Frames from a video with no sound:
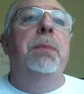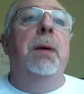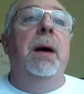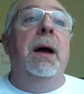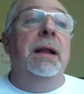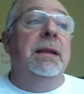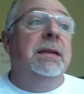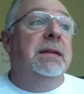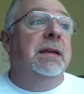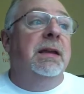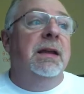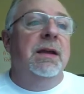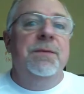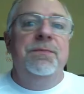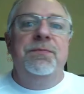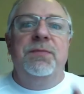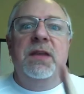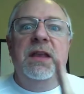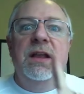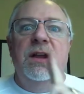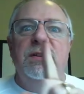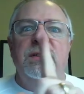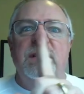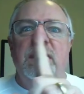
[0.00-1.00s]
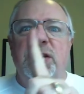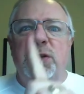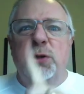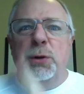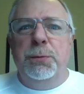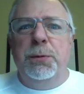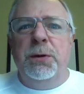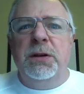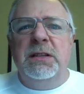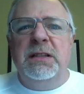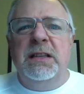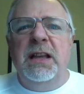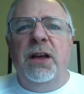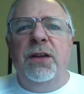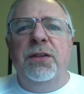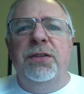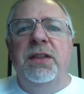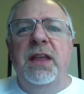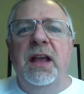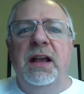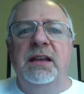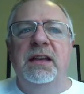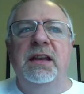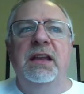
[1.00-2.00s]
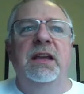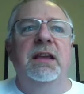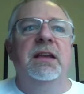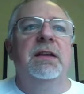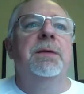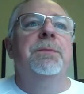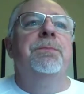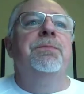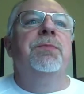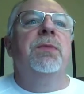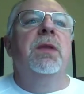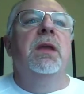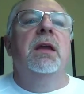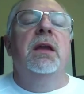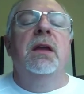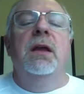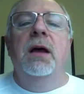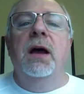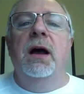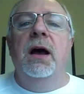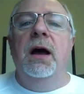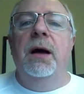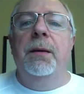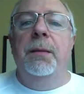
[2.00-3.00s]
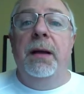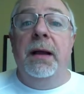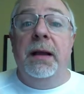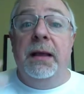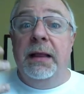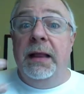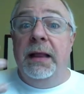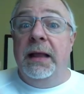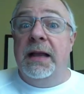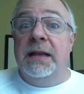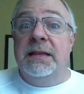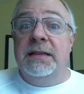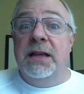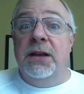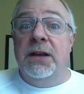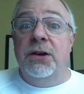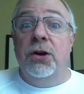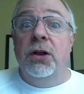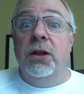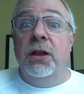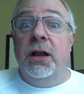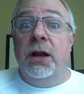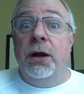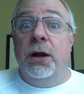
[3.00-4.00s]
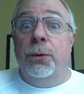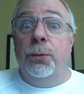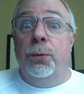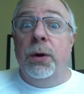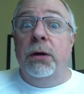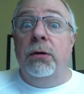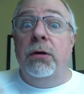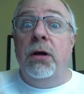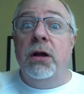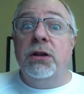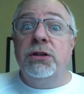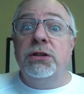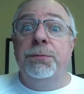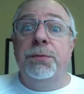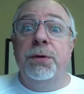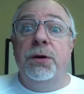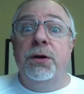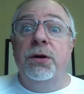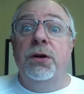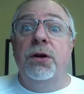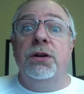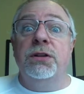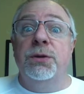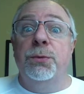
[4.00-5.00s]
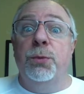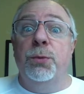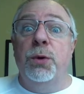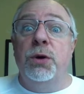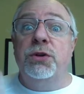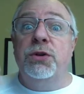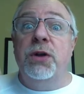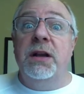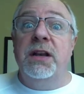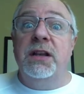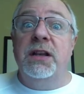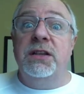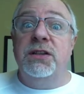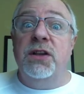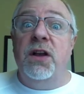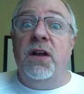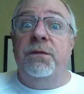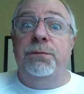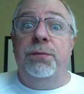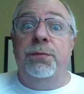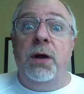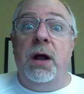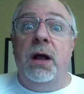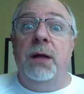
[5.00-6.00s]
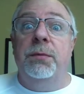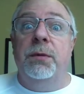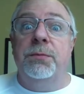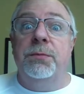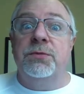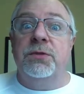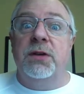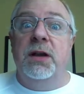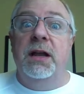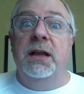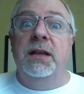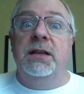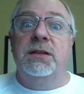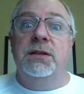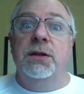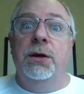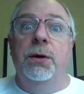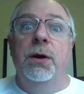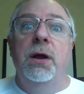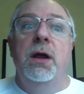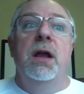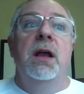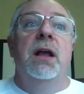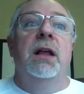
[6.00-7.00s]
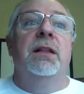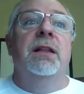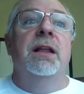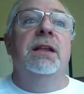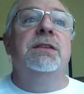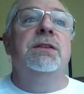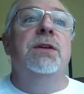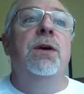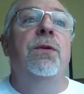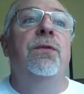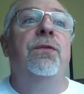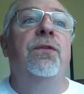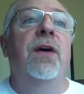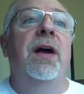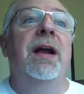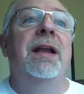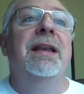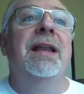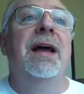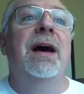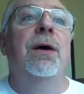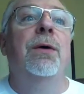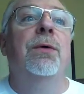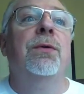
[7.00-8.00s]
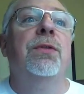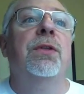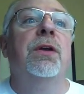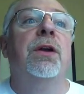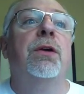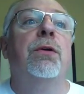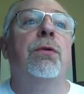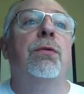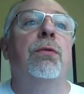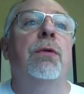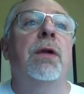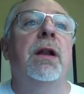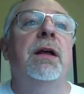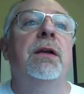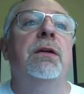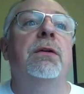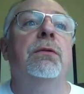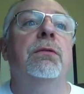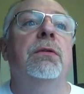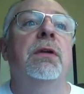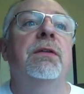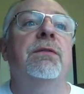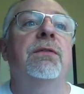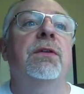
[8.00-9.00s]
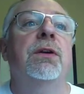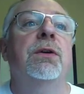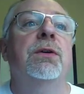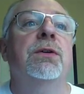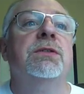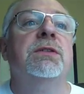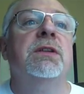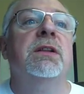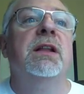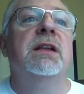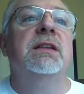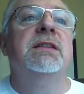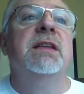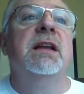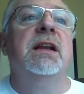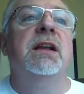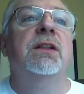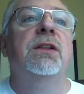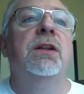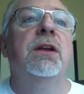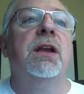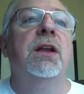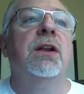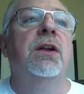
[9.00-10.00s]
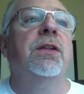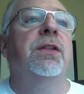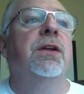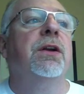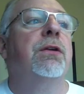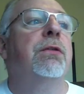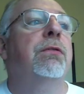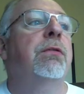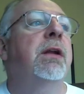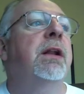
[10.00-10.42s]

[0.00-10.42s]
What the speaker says: But here's a super stealth technique. Like I said earlier, we're entrepreneurs and we're trying to solve problems, right? So let's go find out the critical reviews, and let's take a look at all the